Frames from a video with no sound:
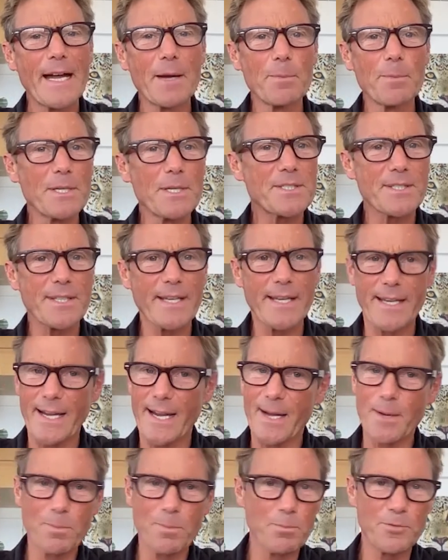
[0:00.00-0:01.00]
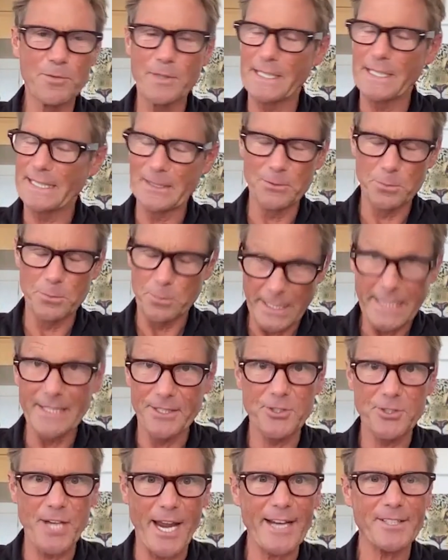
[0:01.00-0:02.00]
I must say, I'm feeling
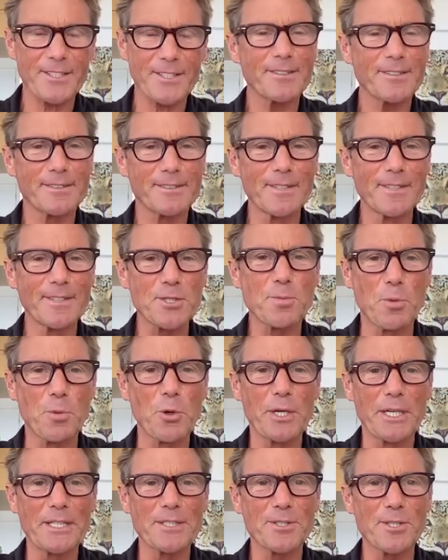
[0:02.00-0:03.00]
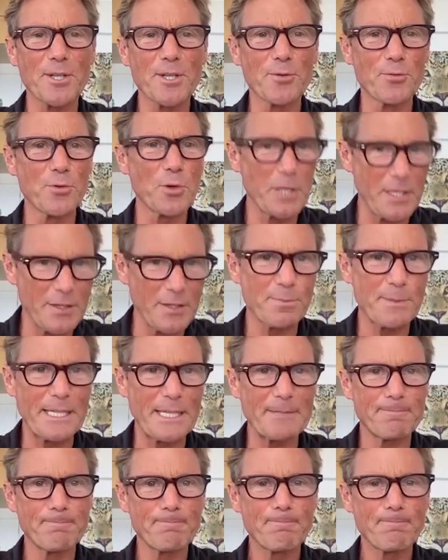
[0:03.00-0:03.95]
really jacked this morning, so forgive me.